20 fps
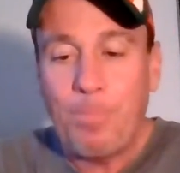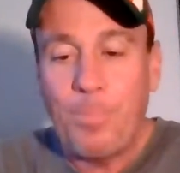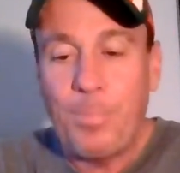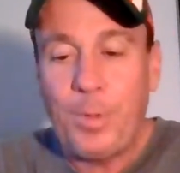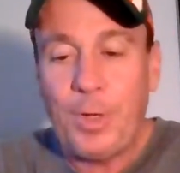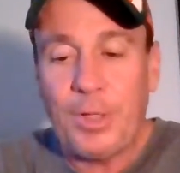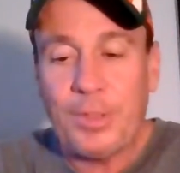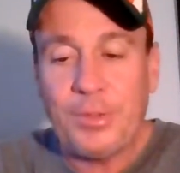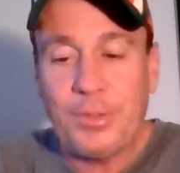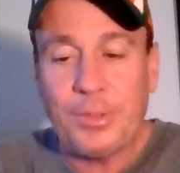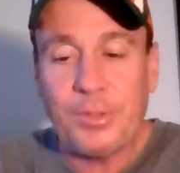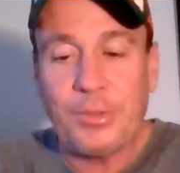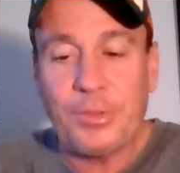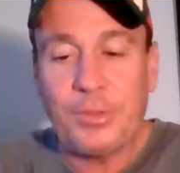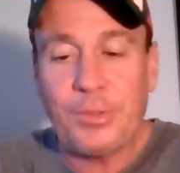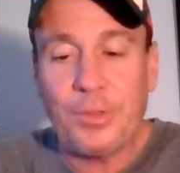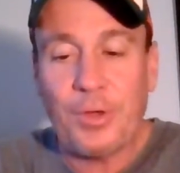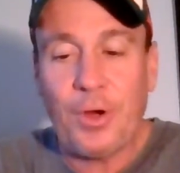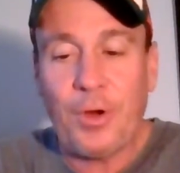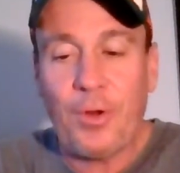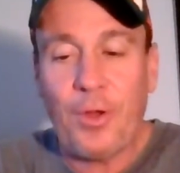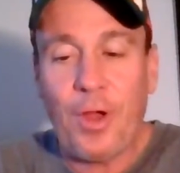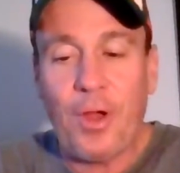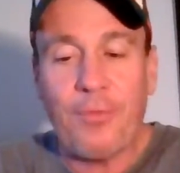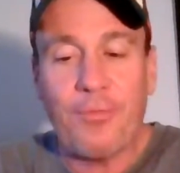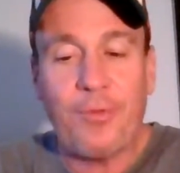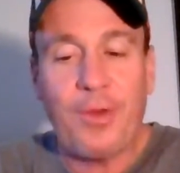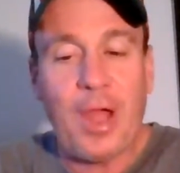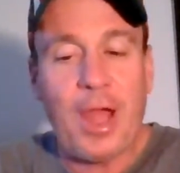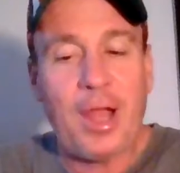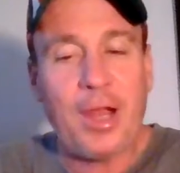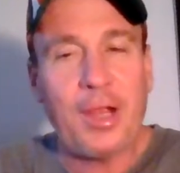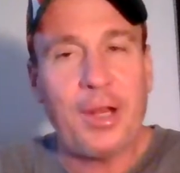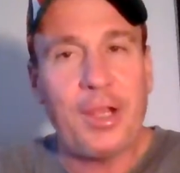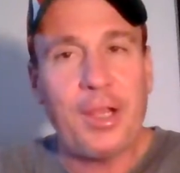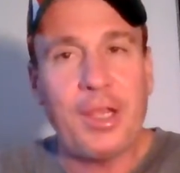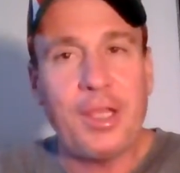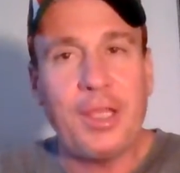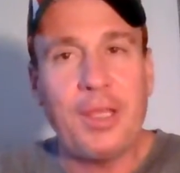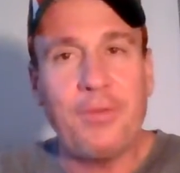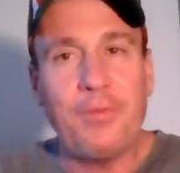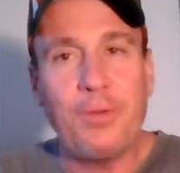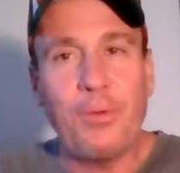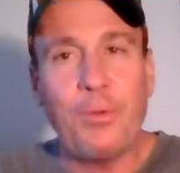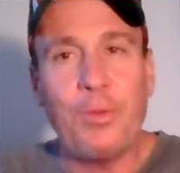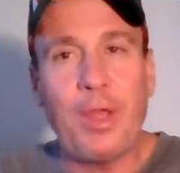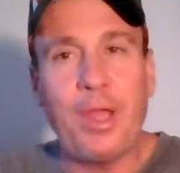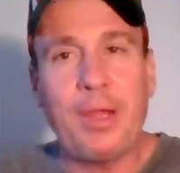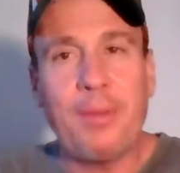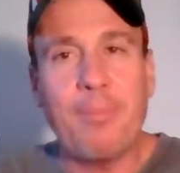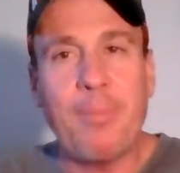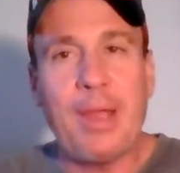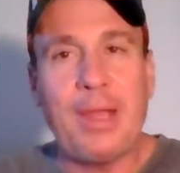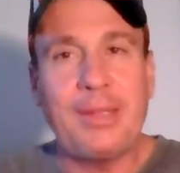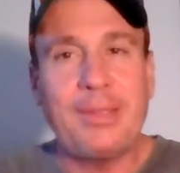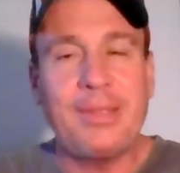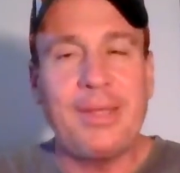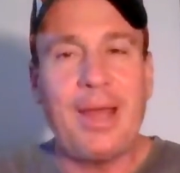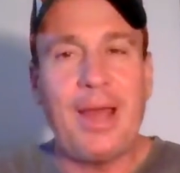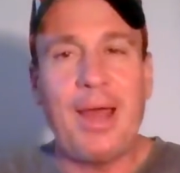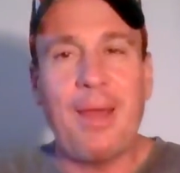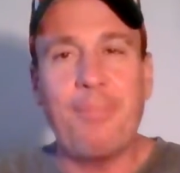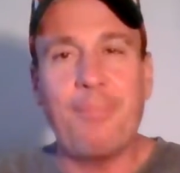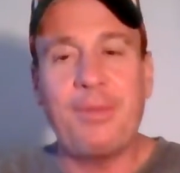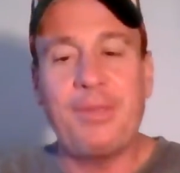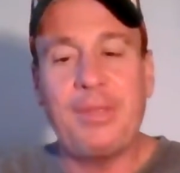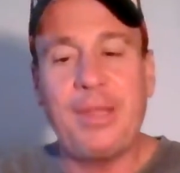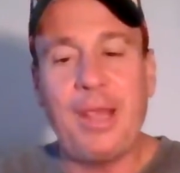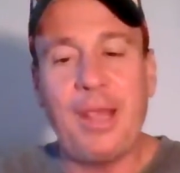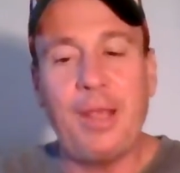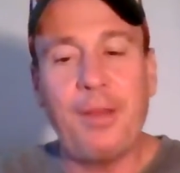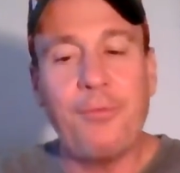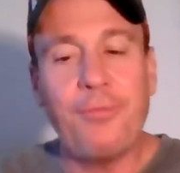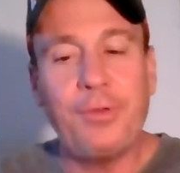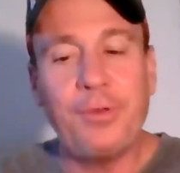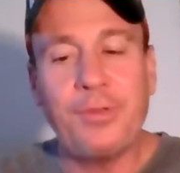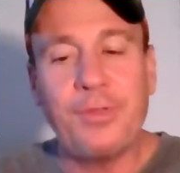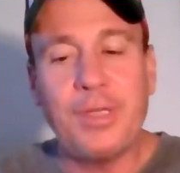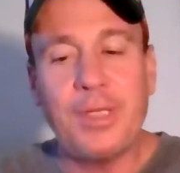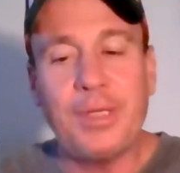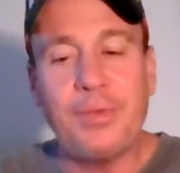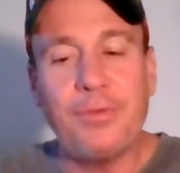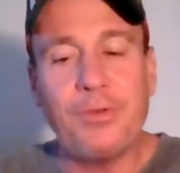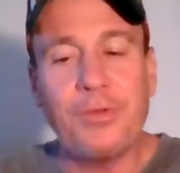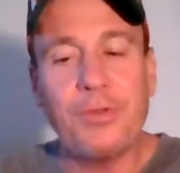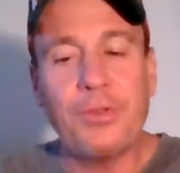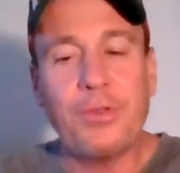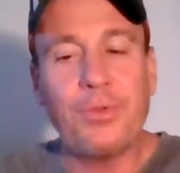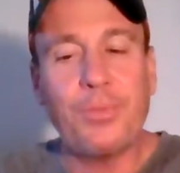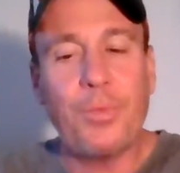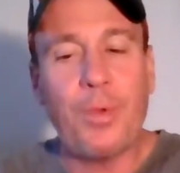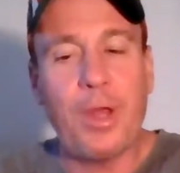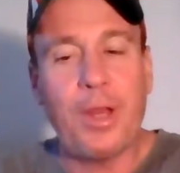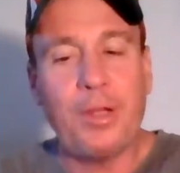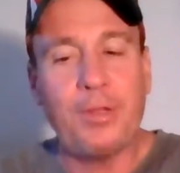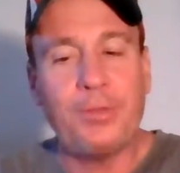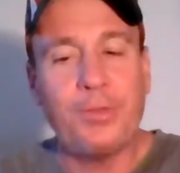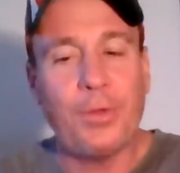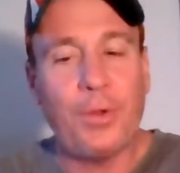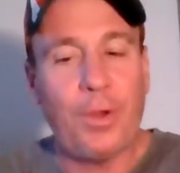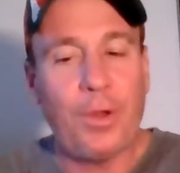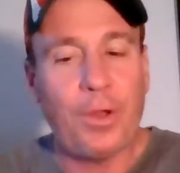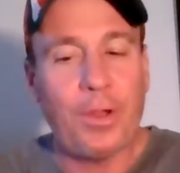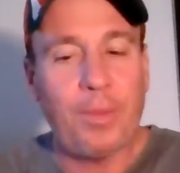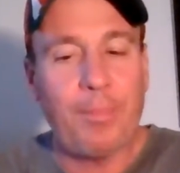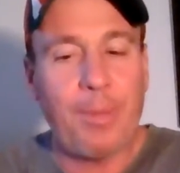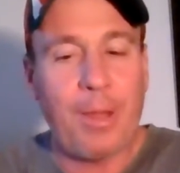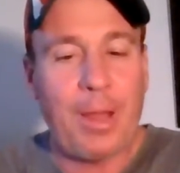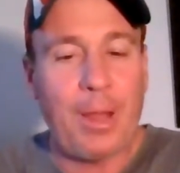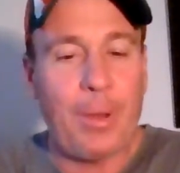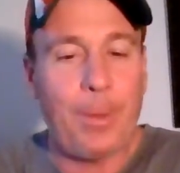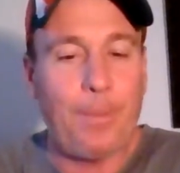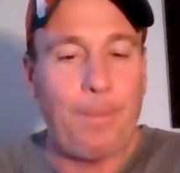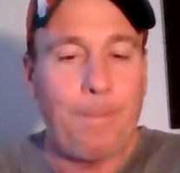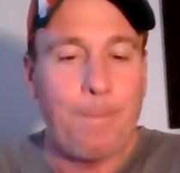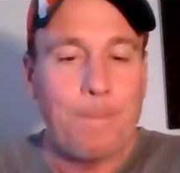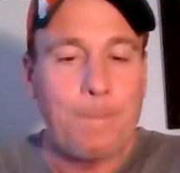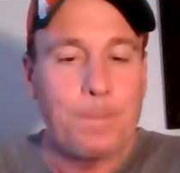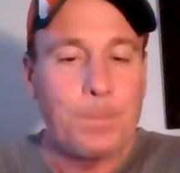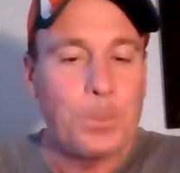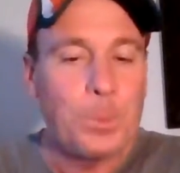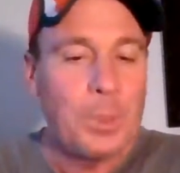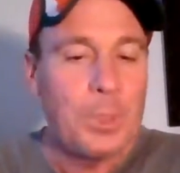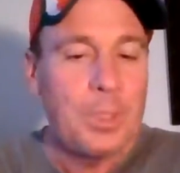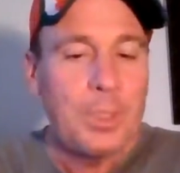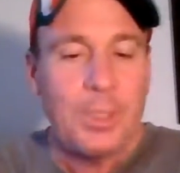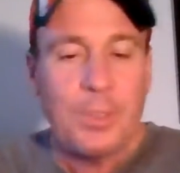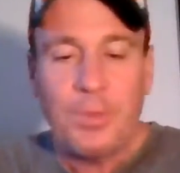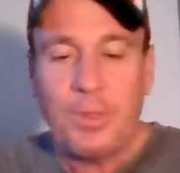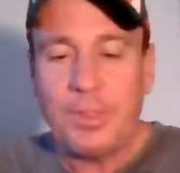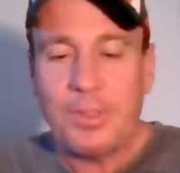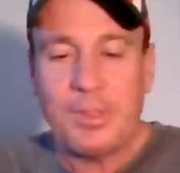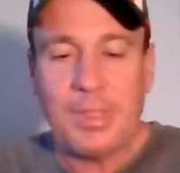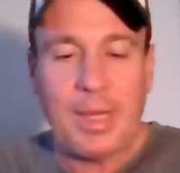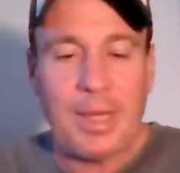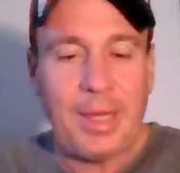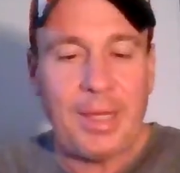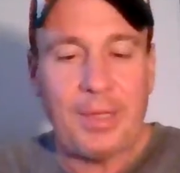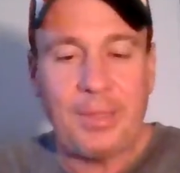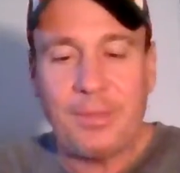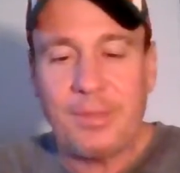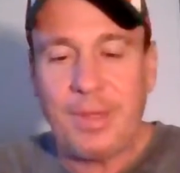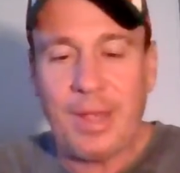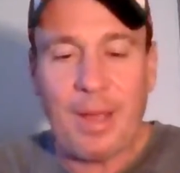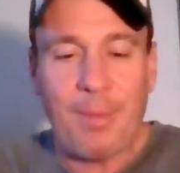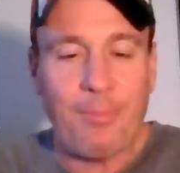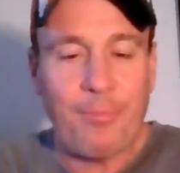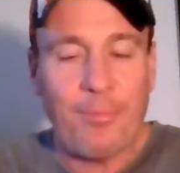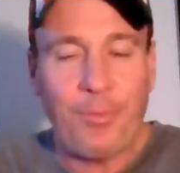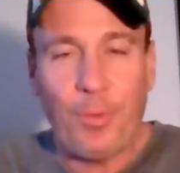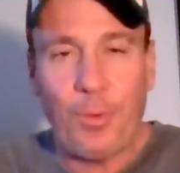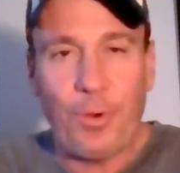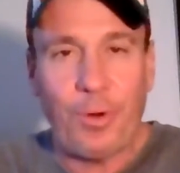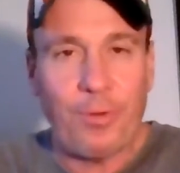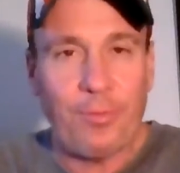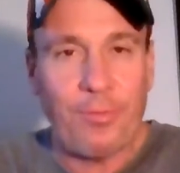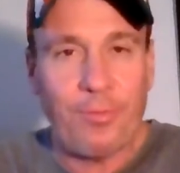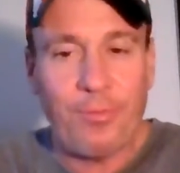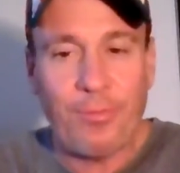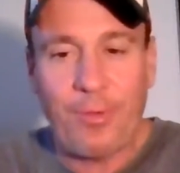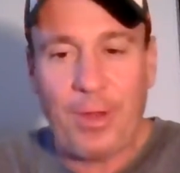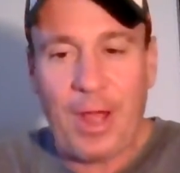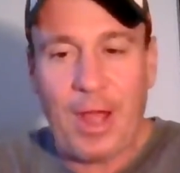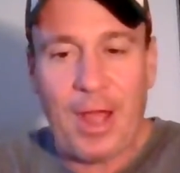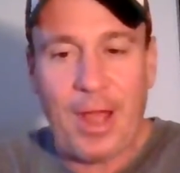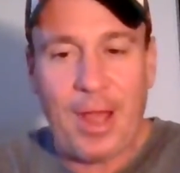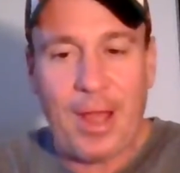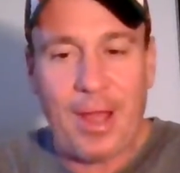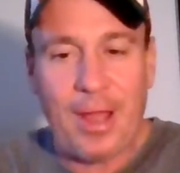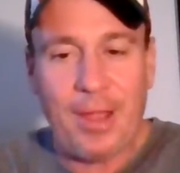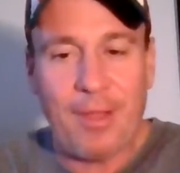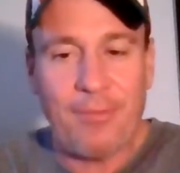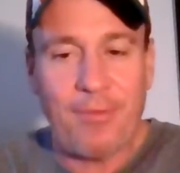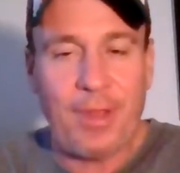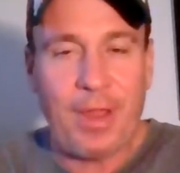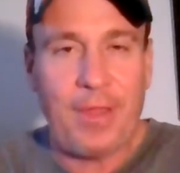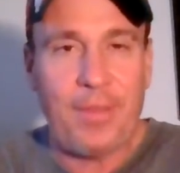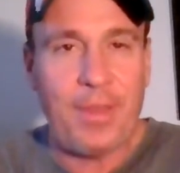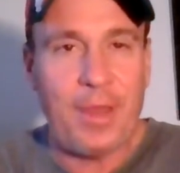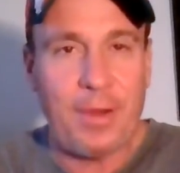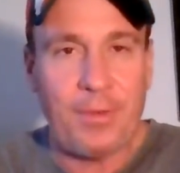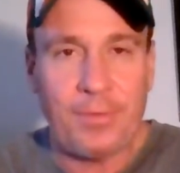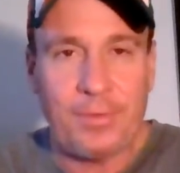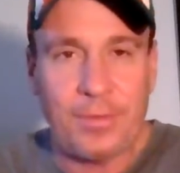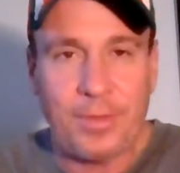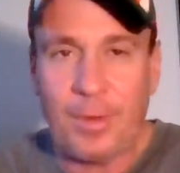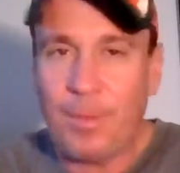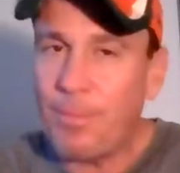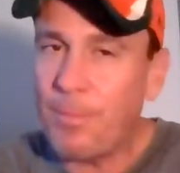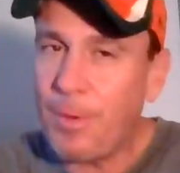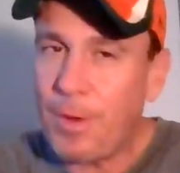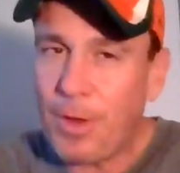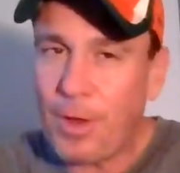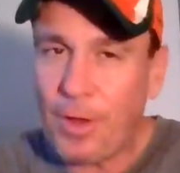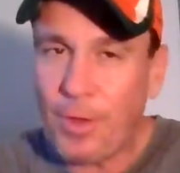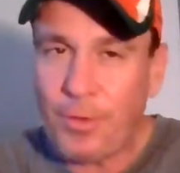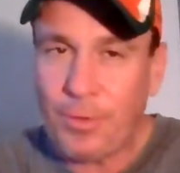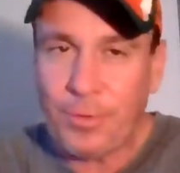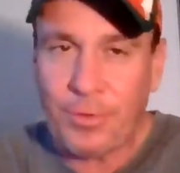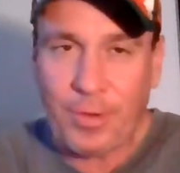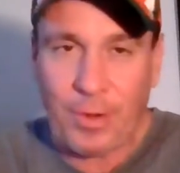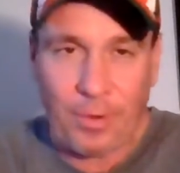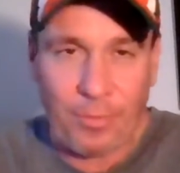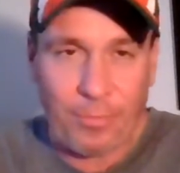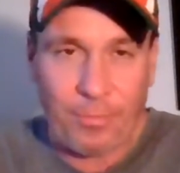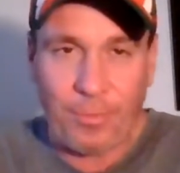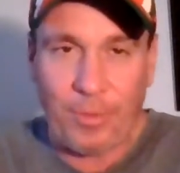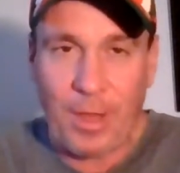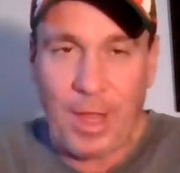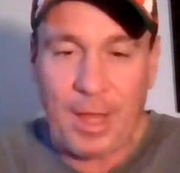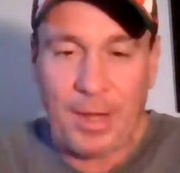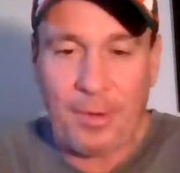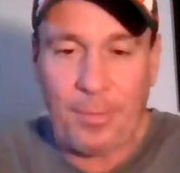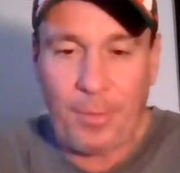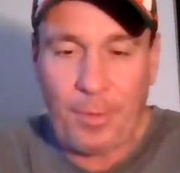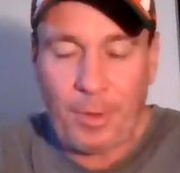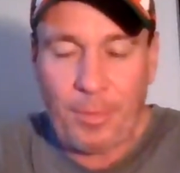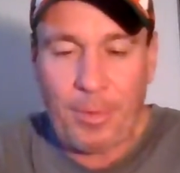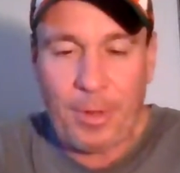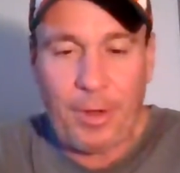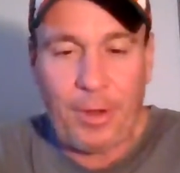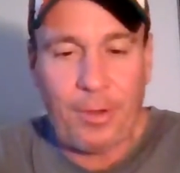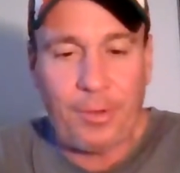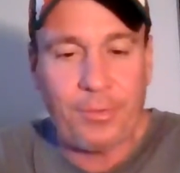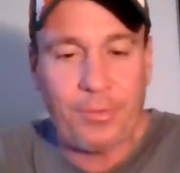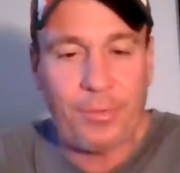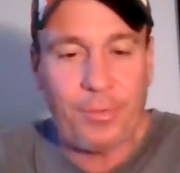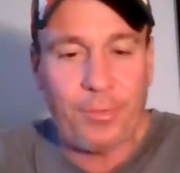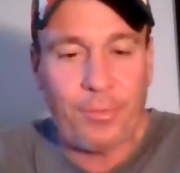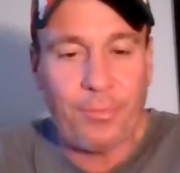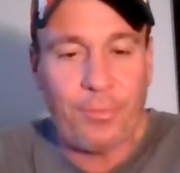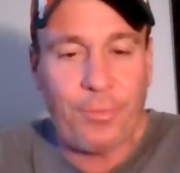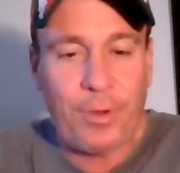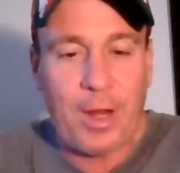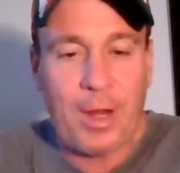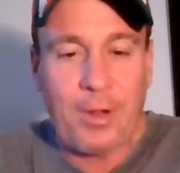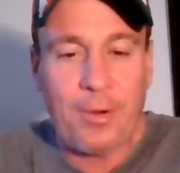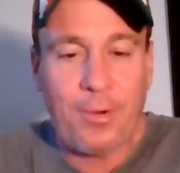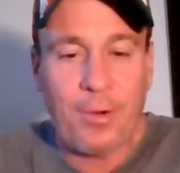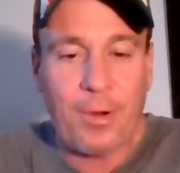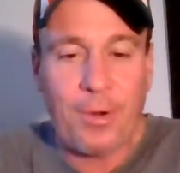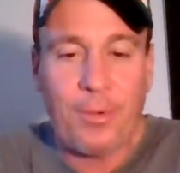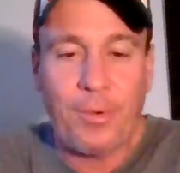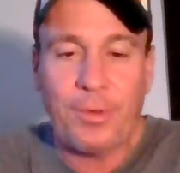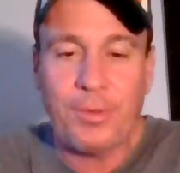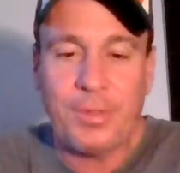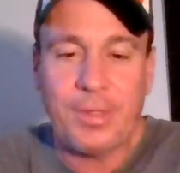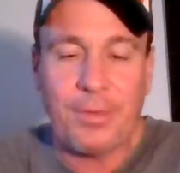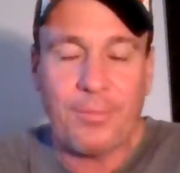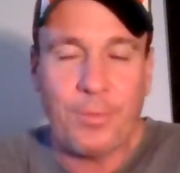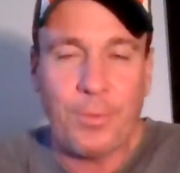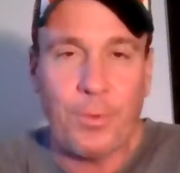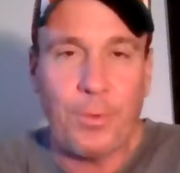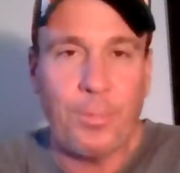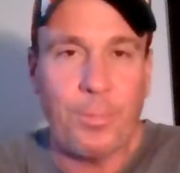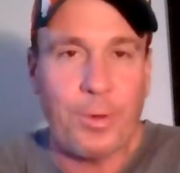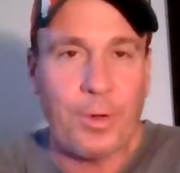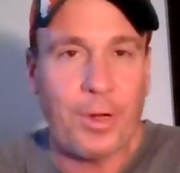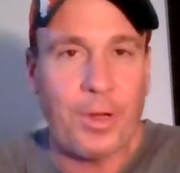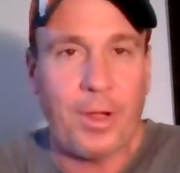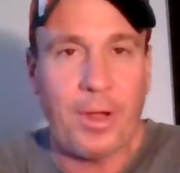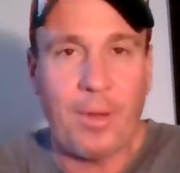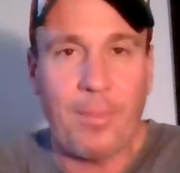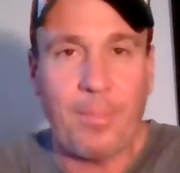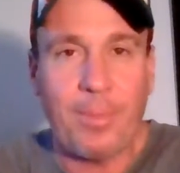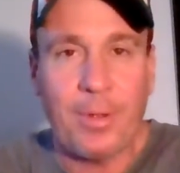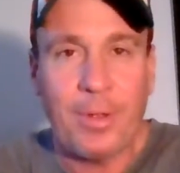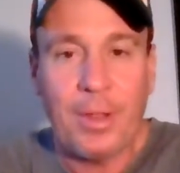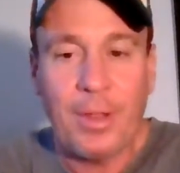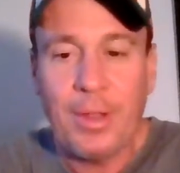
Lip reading: But to start off, not going to give you like my top 10 receivers. Just want to talk about, let's say, top 4 or 5, and then some others that are flying a little bit under the radar. Of course, you have Cooper Kupp.